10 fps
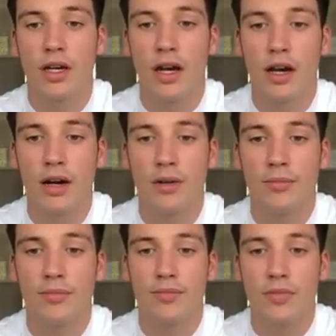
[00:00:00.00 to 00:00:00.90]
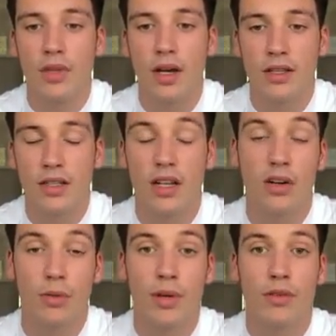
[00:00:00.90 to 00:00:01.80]
Um, I did a
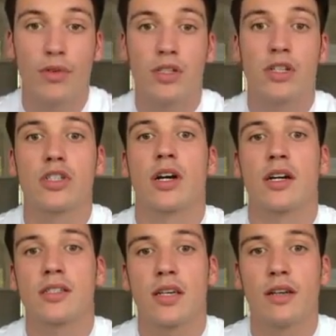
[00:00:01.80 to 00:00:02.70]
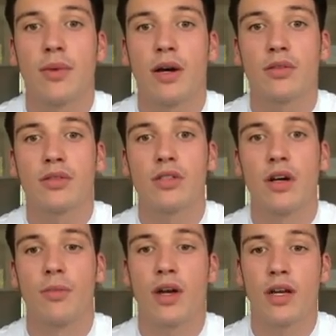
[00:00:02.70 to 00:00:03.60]
little bit of research, like I said, about
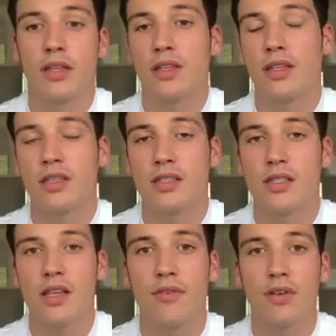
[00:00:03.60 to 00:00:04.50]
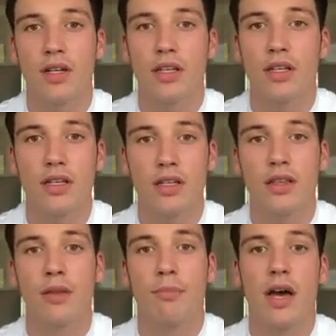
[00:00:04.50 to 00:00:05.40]
turmeric, and this is definitely
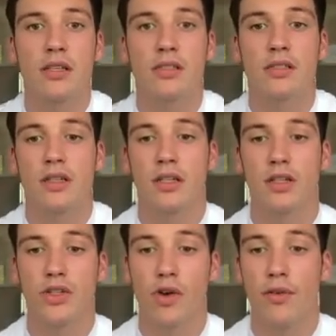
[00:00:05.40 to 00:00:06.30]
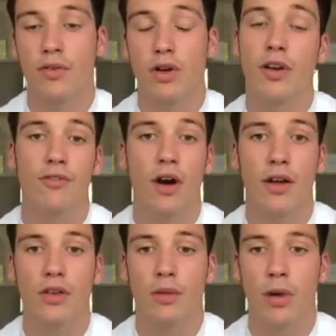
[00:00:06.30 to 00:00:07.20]
the best you're, you're going to
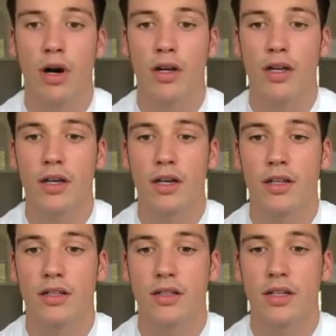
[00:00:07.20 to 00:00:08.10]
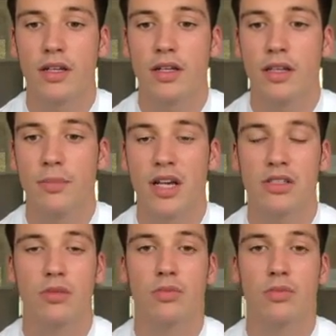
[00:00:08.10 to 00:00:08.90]
find on the market and the best